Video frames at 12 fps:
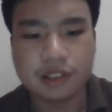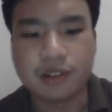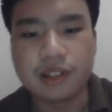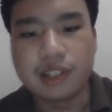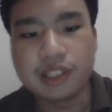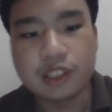So,
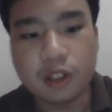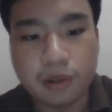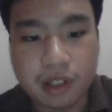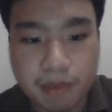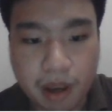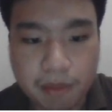in this
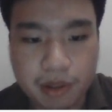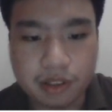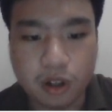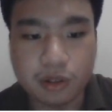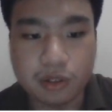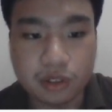current paper
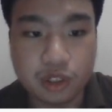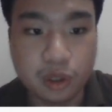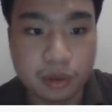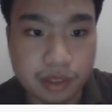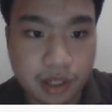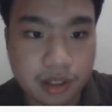or
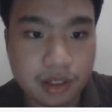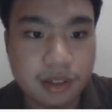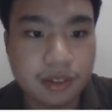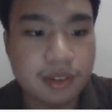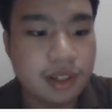journal,